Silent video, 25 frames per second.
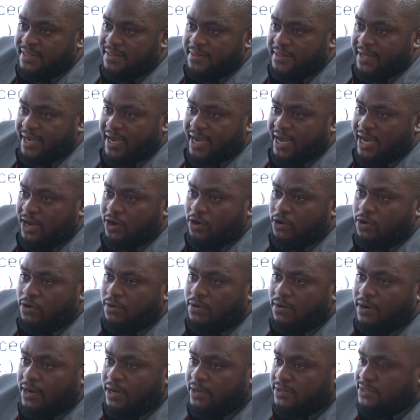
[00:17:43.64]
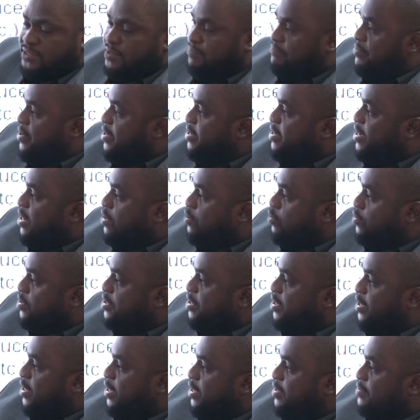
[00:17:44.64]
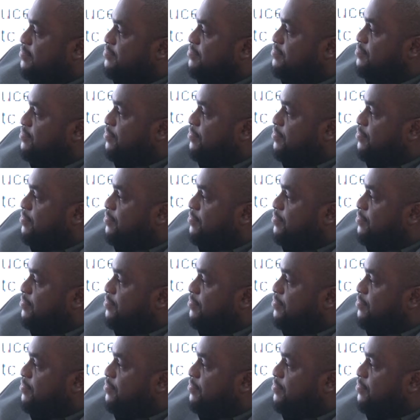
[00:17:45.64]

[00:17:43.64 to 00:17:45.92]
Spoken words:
the cargo on the bay accordingly,